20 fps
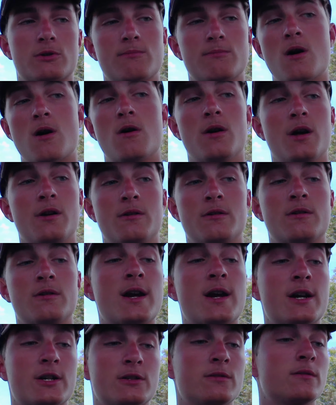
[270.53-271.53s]
small
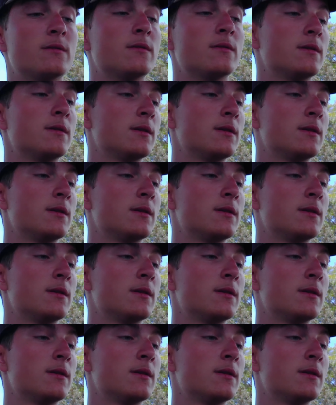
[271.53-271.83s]
International,